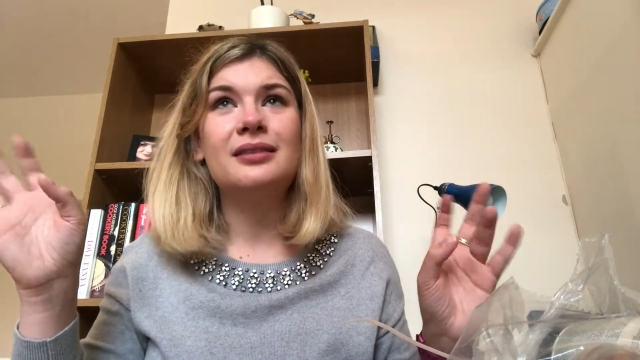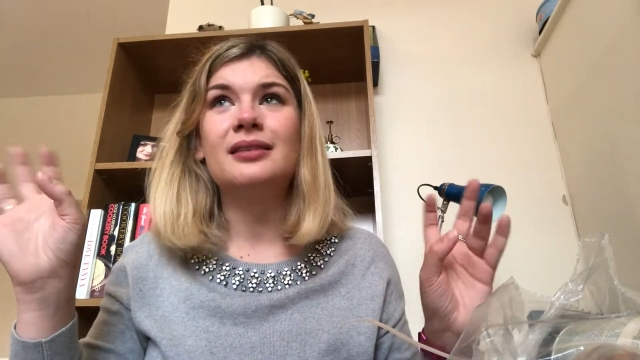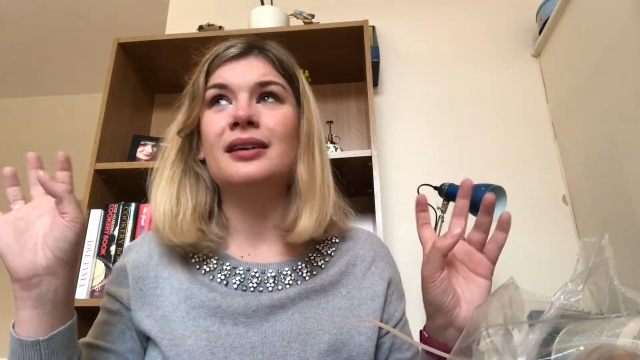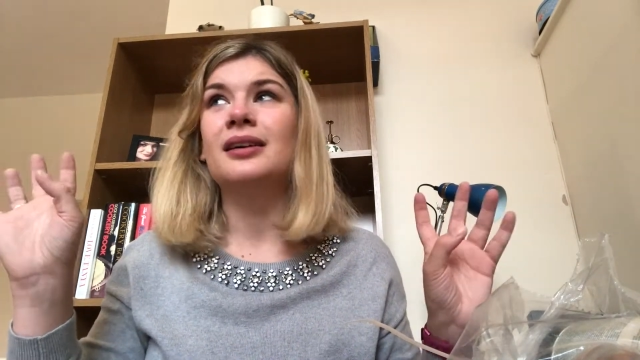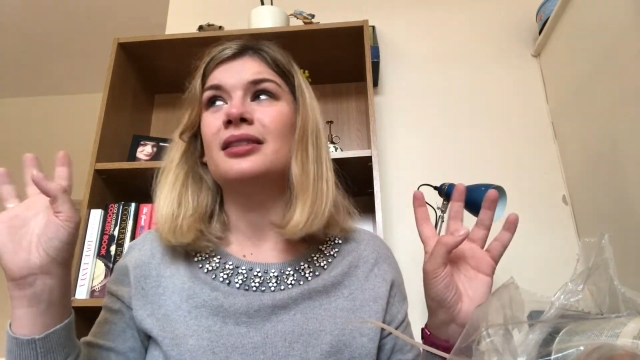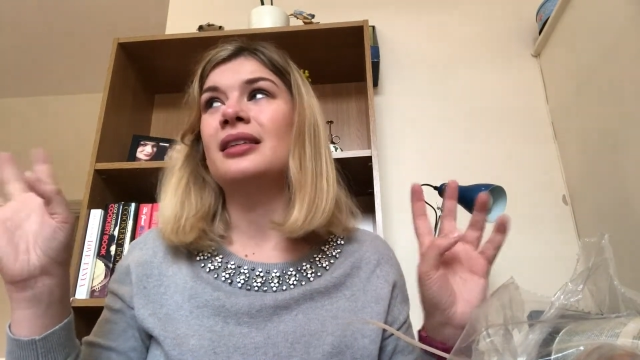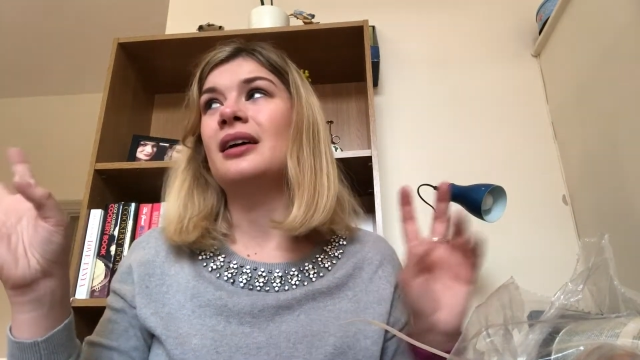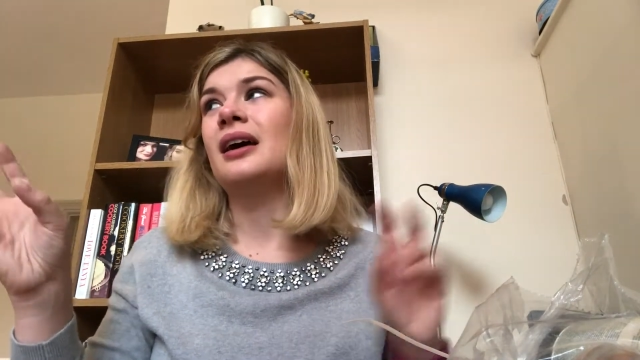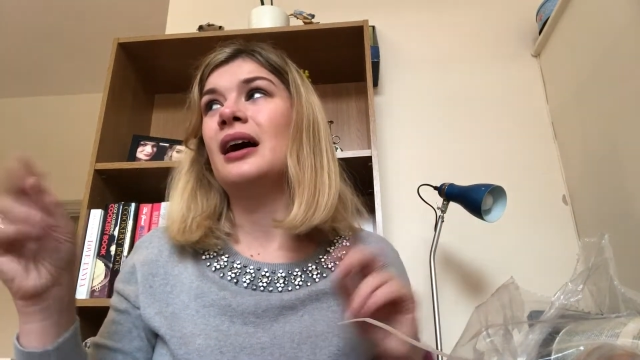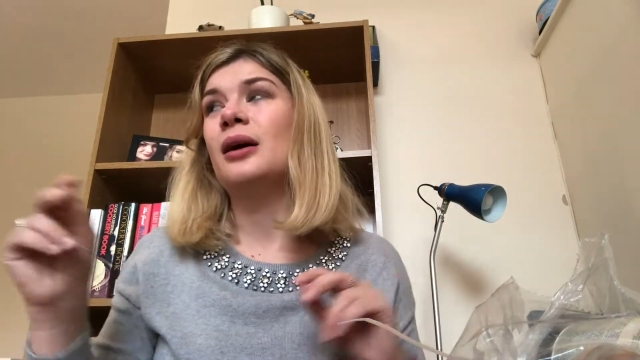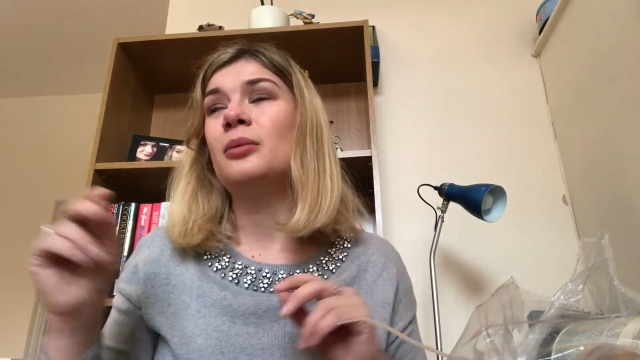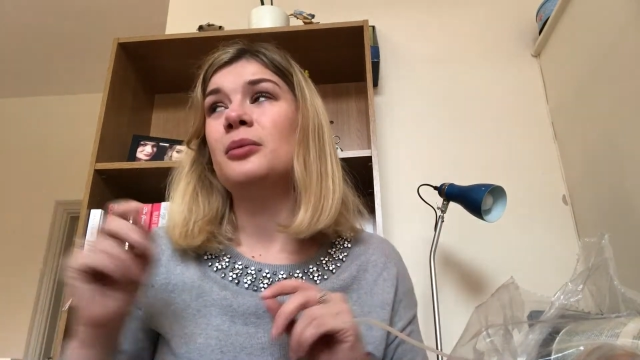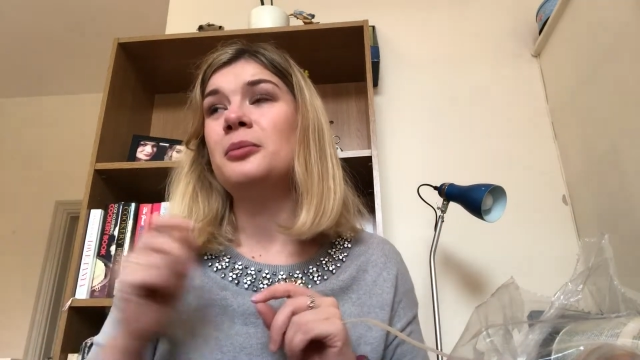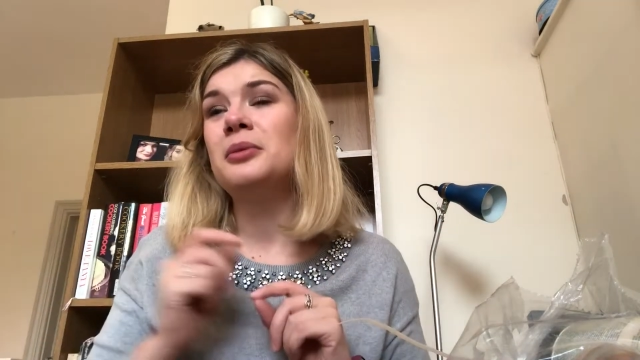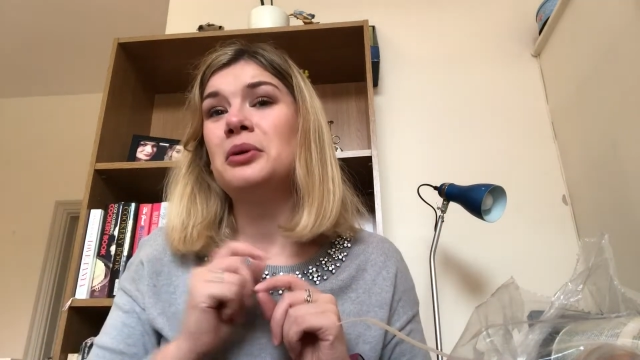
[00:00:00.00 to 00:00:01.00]
It's like that
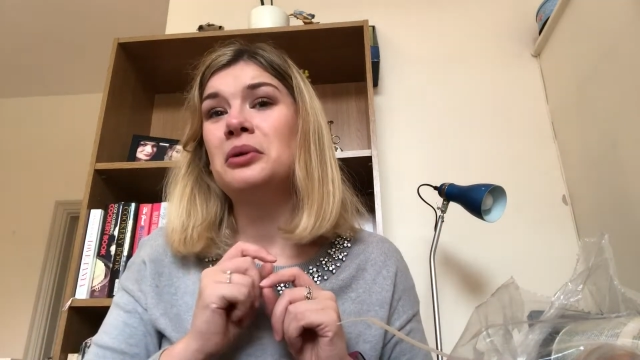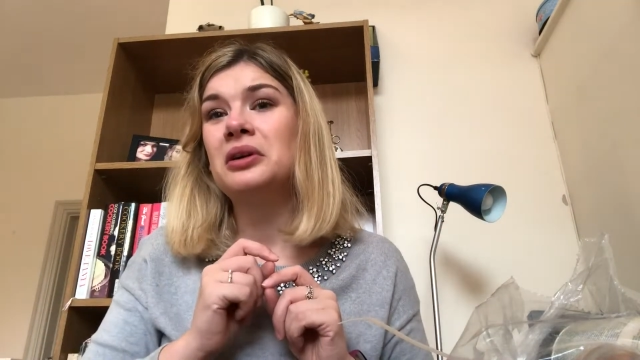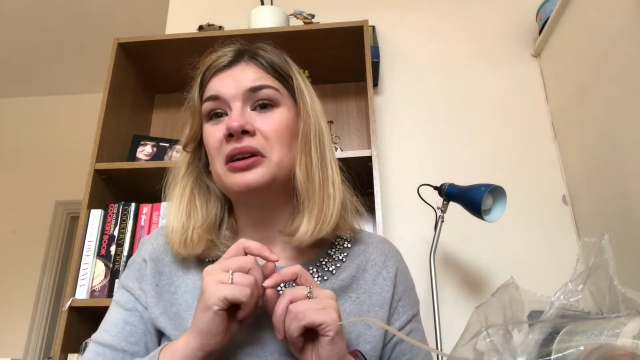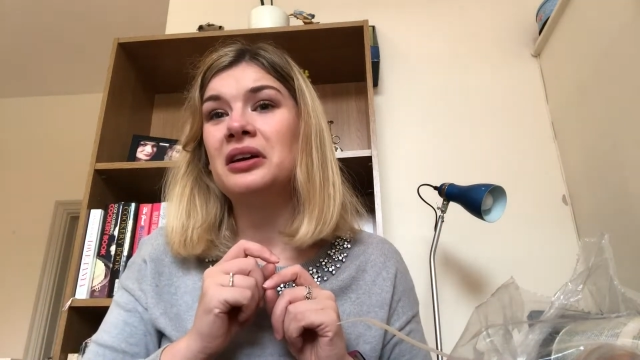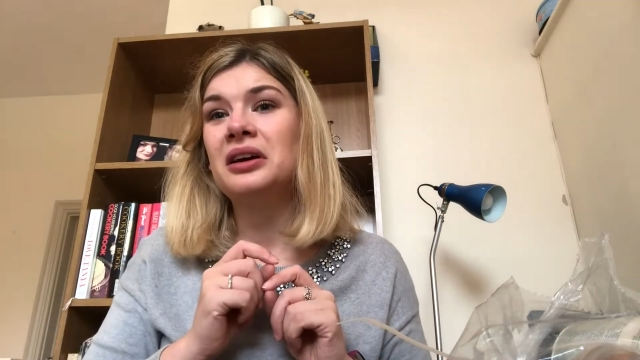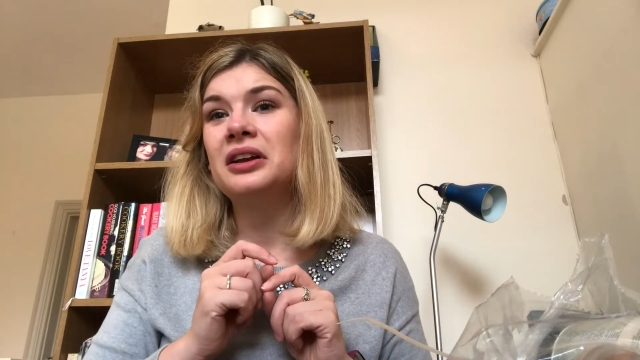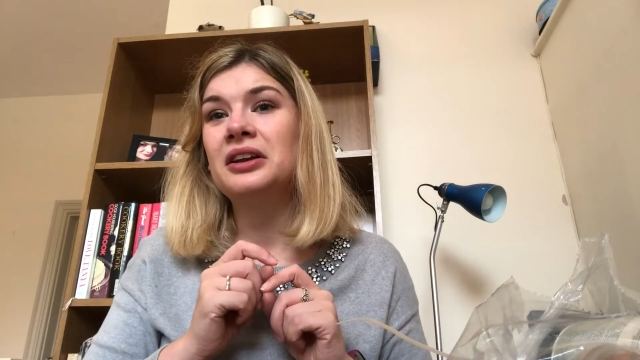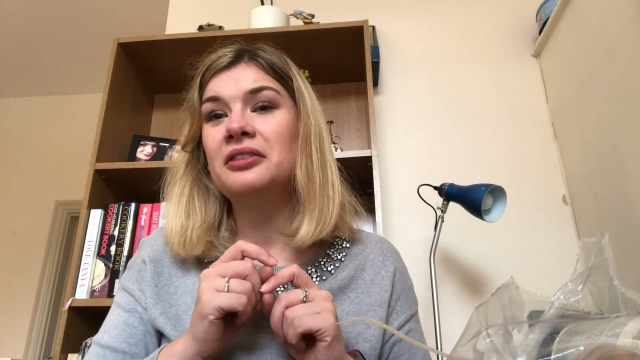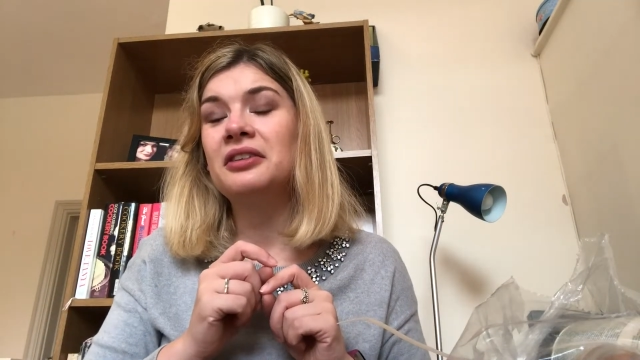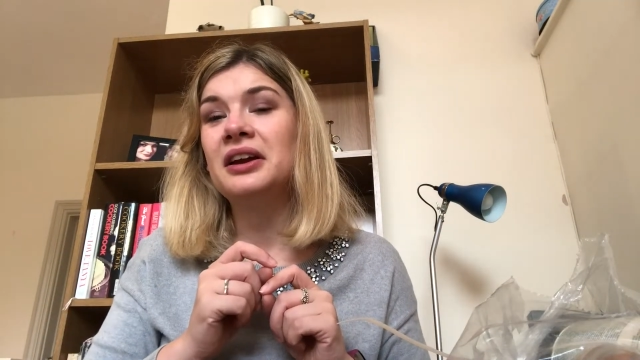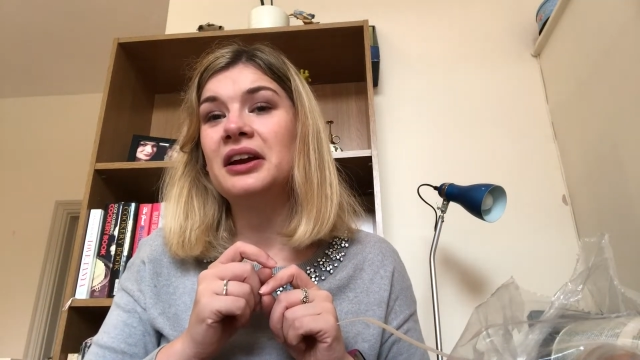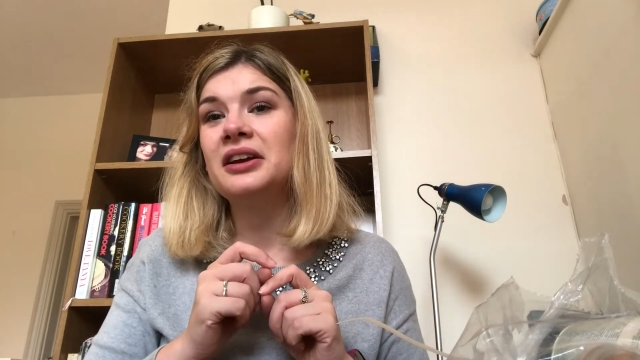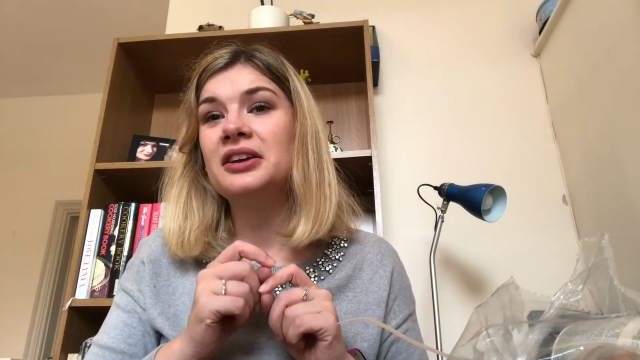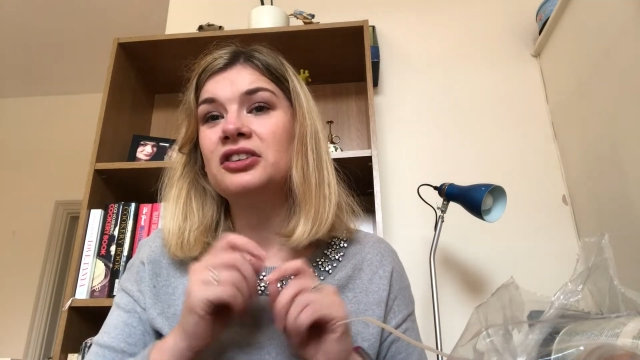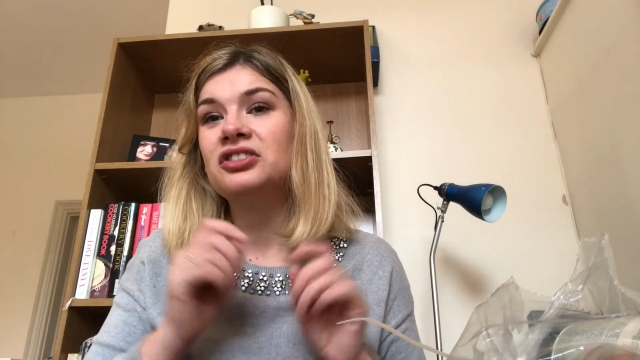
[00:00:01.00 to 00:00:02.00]
almond milk and honey
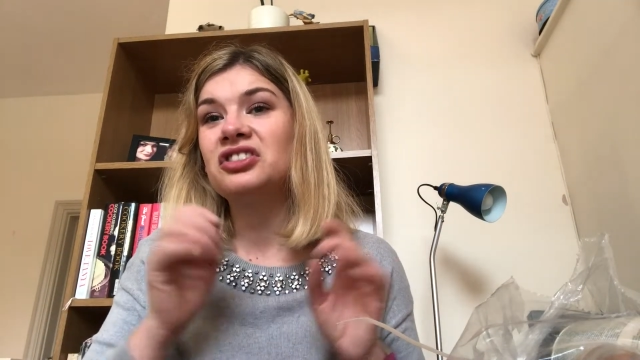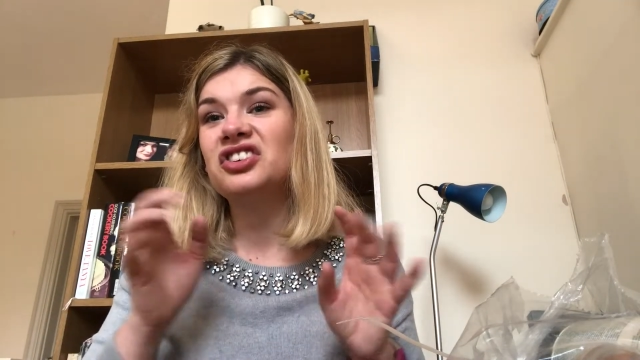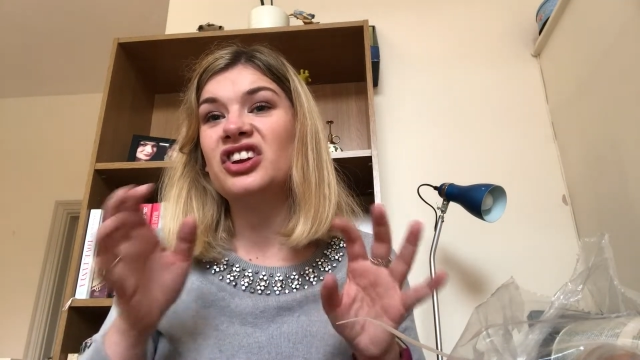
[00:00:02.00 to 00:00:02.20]
range.